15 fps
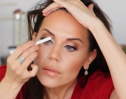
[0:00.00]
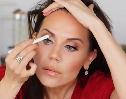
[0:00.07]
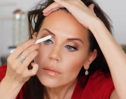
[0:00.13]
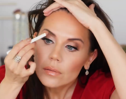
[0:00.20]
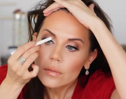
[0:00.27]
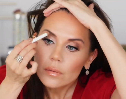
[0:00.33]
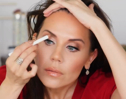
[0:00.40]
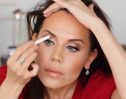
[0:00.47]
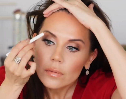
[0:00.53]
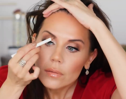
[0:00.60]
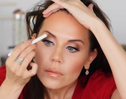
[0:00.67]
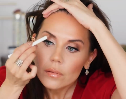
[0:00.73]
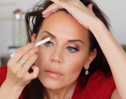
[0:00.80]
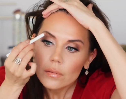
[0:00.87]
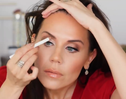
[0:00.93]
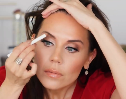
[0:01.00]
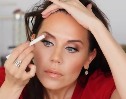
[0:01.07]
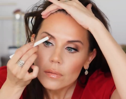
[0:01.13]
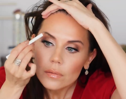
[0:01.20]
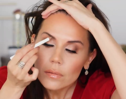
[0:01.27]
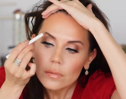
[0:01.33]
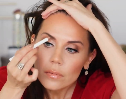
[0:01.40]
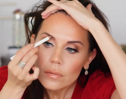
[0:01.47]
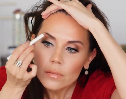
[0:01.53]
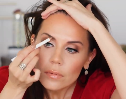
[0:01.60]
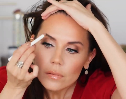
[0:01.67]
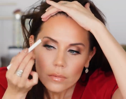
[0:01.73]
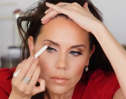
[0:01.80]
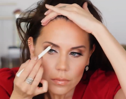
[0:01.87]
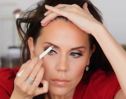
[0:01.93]

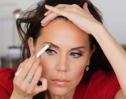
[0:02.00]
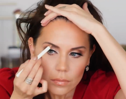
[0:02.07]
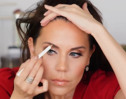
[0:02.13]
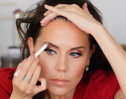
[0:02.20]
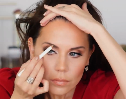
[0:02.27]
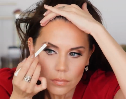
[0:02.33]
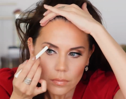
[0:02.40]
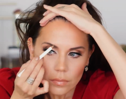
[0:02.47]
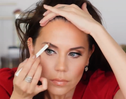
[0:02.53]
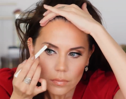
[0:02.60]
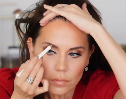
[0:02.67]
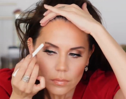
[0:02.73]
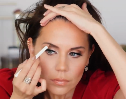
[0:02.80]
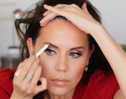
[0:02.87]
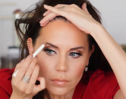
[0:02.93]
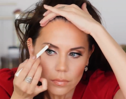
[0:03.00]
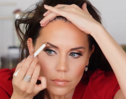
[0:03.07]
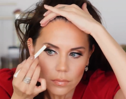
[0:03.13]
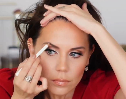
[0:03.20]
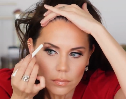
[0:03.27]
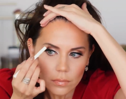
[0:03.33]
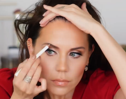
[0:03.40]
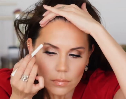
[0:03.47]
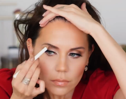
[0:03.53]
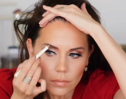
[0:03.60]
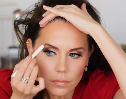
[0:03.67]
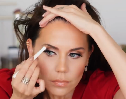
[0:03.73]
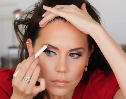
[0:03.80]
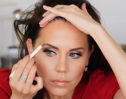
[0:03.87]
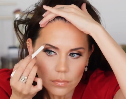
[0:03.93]

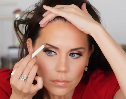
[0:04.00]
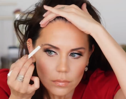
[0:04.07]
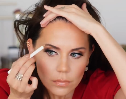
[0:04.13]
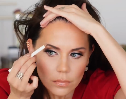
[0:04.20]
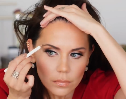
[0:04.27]
No one is speaking in this clip.